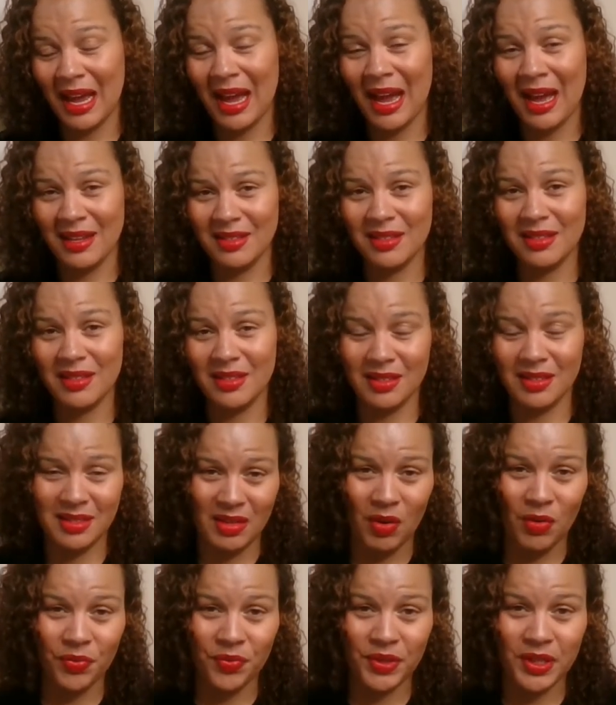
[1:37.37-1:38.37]
and
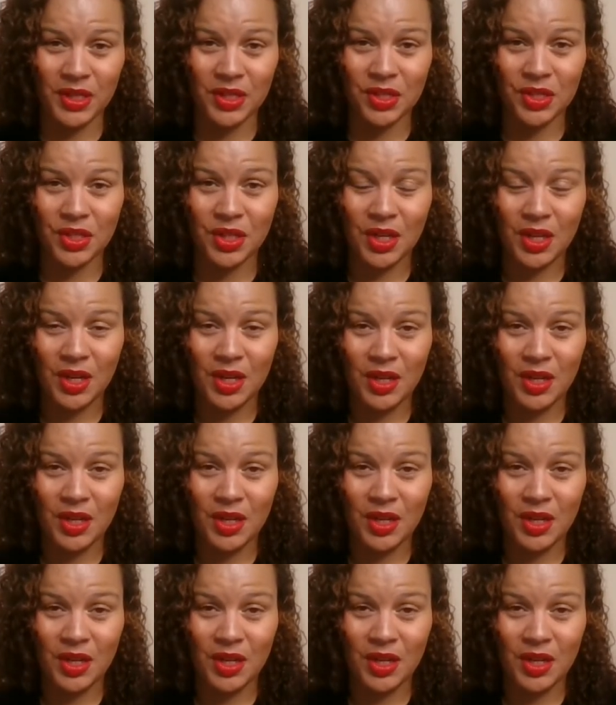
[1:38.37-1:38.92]
selfish.